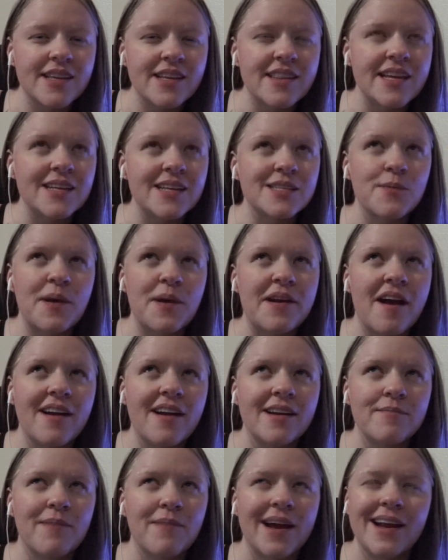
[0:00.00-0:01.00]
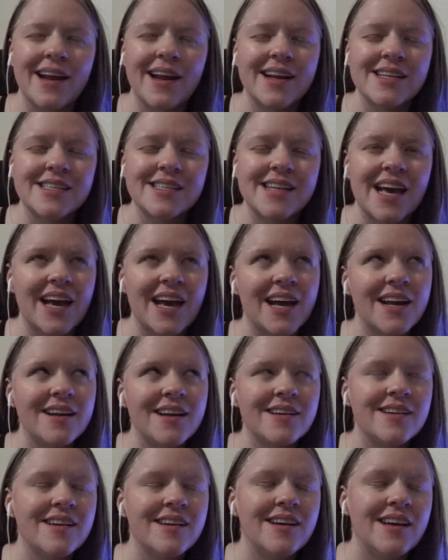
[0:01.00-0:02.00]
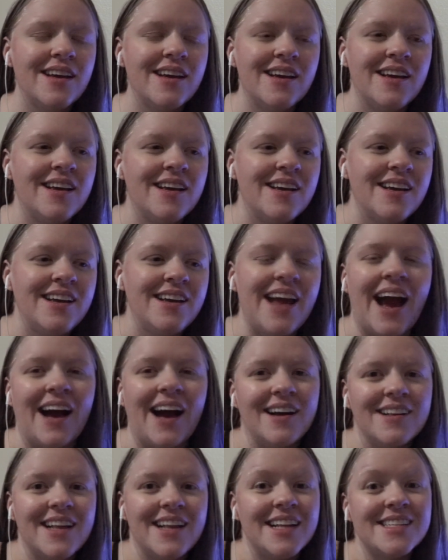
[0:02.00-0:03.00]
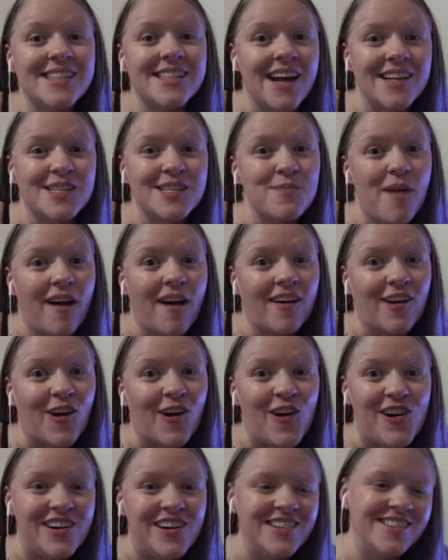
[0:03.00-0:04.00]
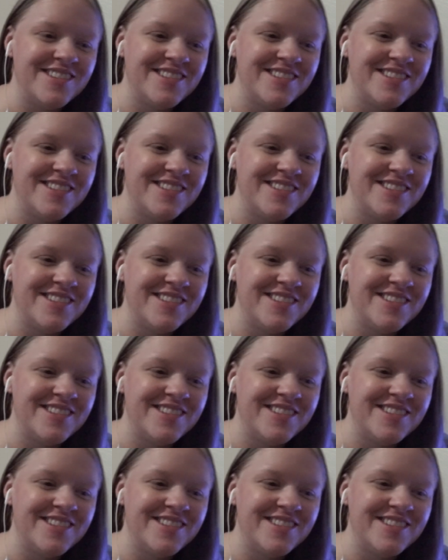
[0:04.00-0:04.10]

I think it's my, my dentist said. Yeah, it's not smart, girl.